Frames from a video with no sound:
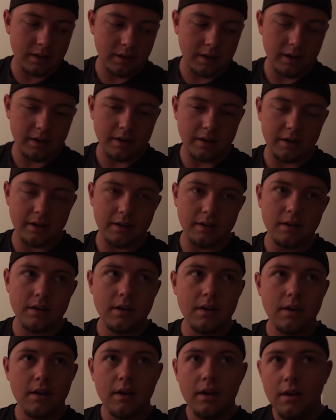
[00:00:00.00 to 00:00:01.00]
it
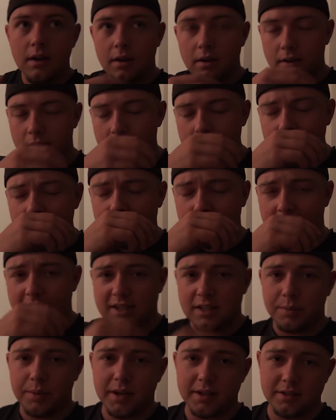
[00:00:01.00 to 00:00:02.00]

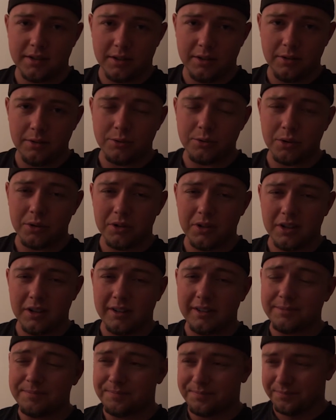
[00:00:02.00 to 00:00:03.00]
actually plays a huge role
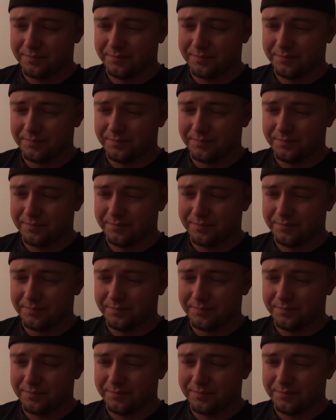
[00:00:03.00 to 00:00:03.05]
on